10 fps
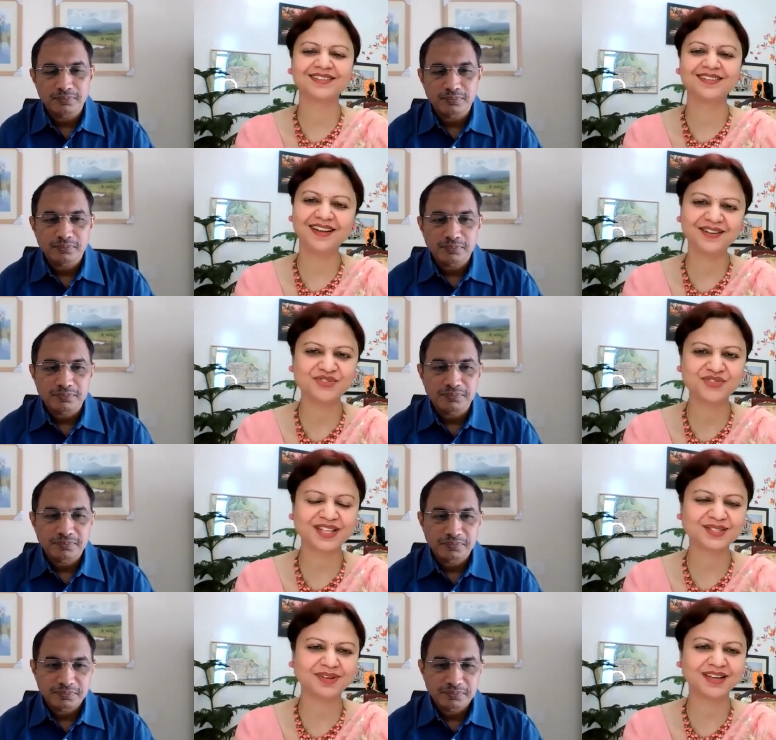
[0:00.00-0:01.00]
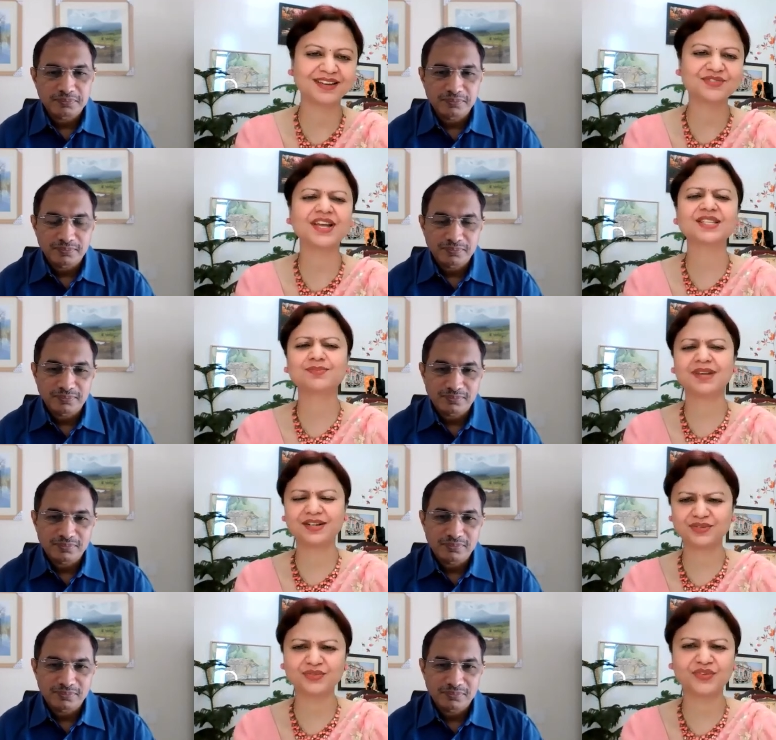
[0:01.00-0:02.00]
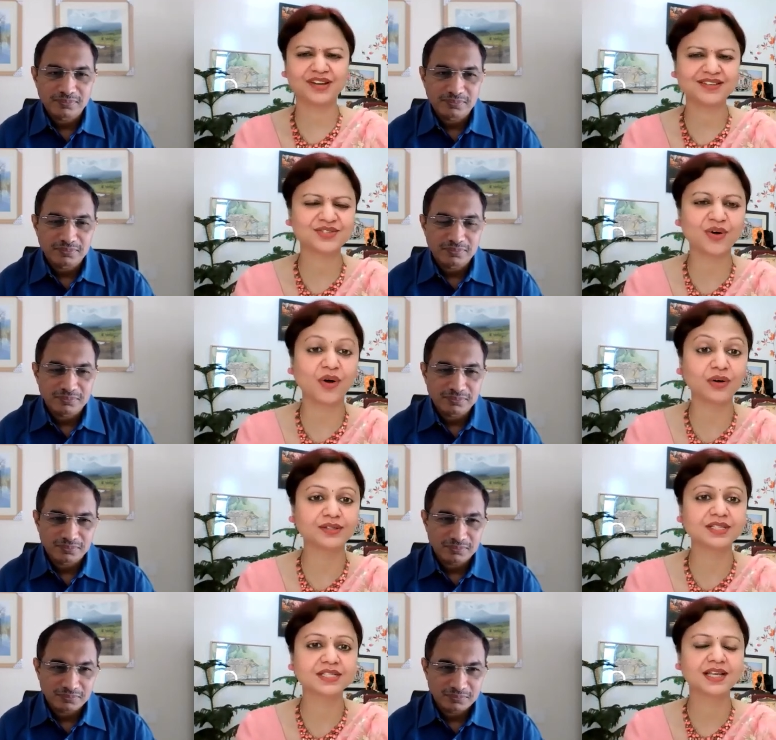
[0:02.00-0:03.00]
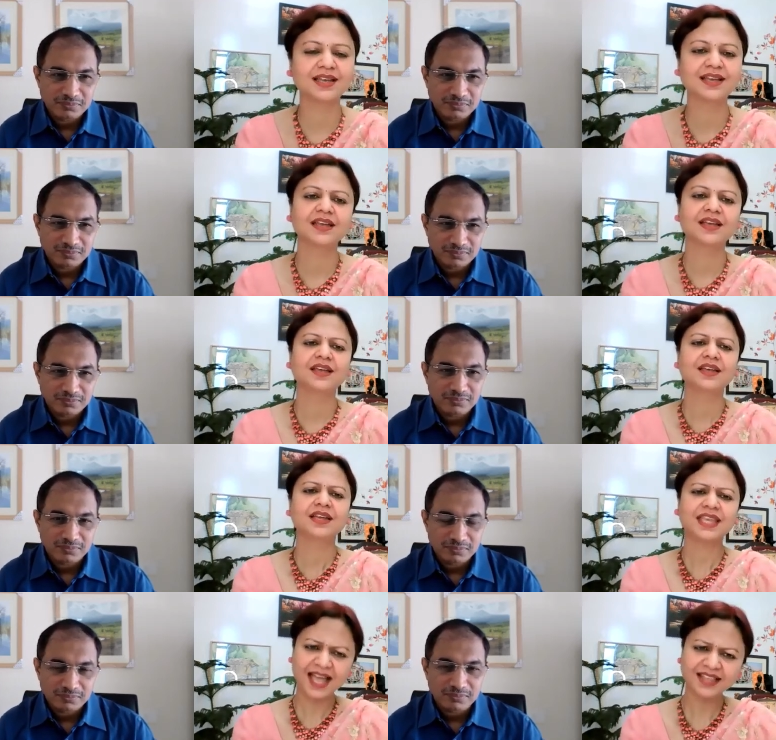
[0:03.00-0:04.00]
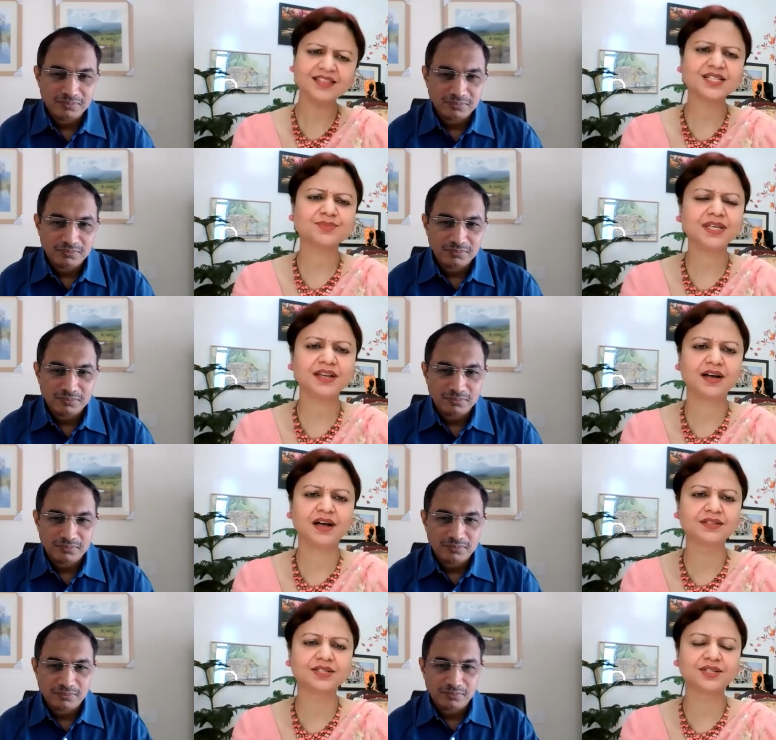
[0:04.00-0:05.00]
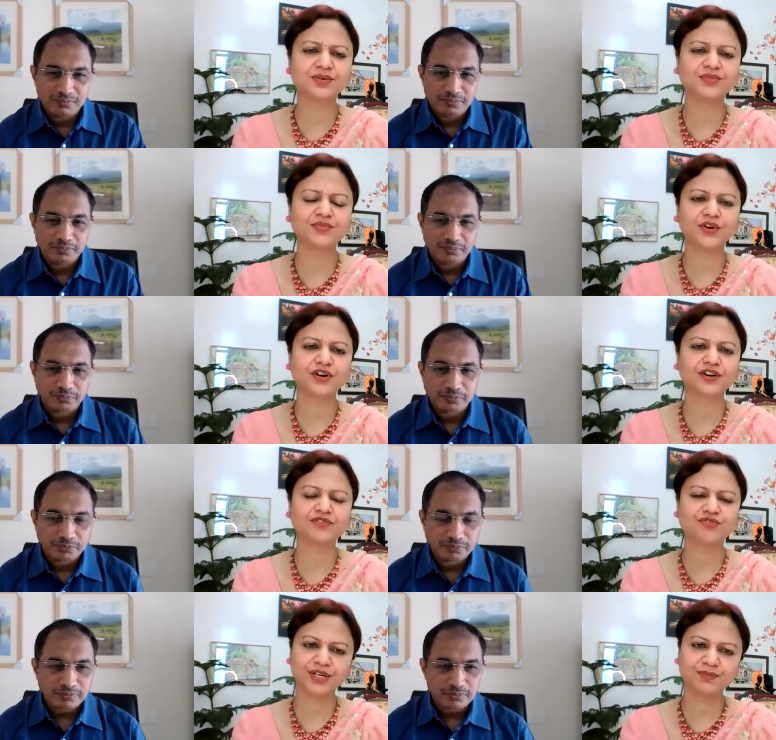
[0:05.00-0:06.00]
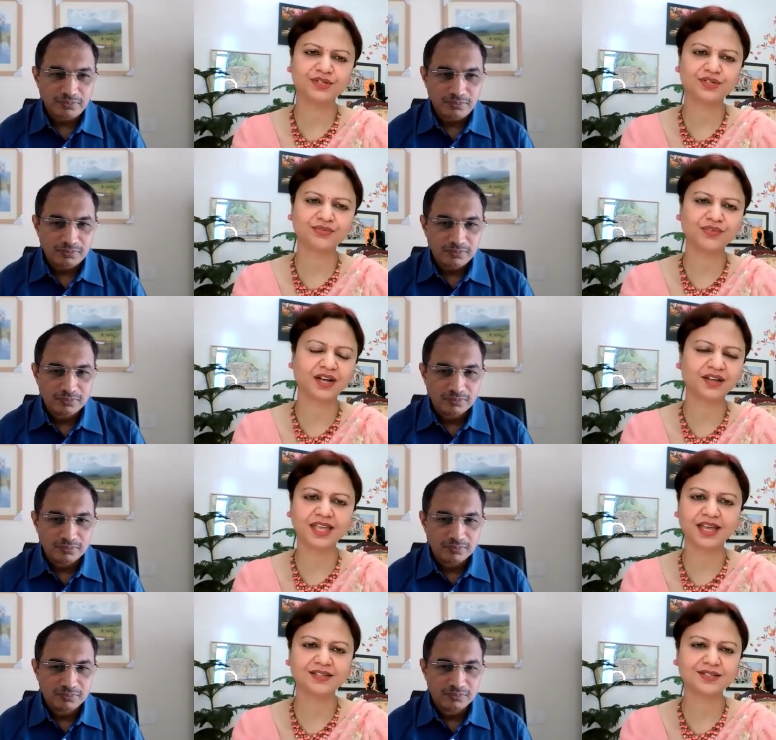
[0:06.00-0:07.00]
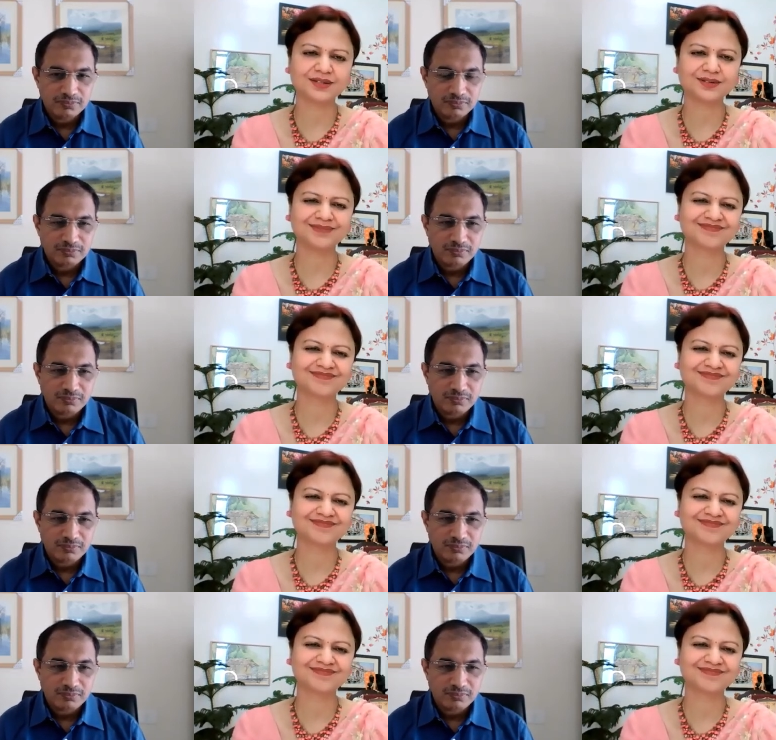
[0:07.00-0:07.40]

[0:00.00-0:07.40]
Speaker 1: lung transplant, transplant of the various organs. Can this be an answer for treatment of lung cancer?